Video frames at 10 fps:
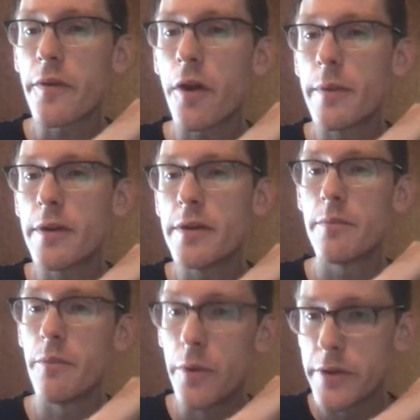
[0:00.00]
carbon to
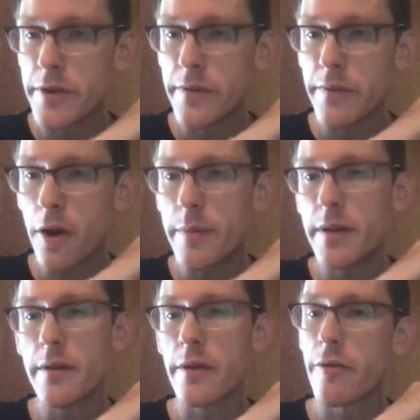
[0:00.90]
moles of
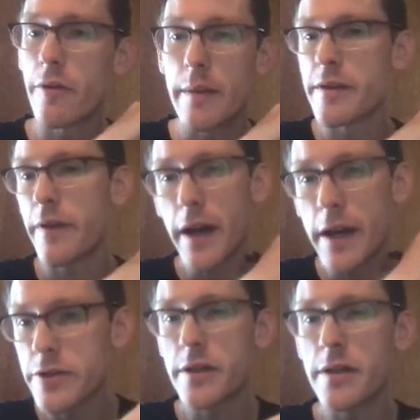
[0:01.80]
carbon, the grams of
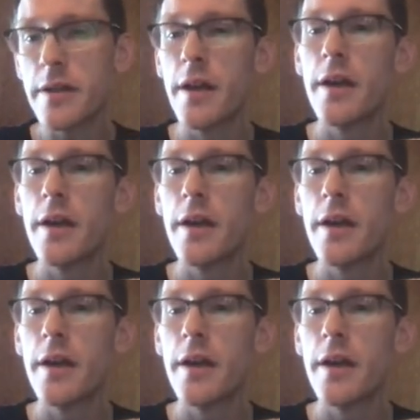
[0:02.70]
hydrogen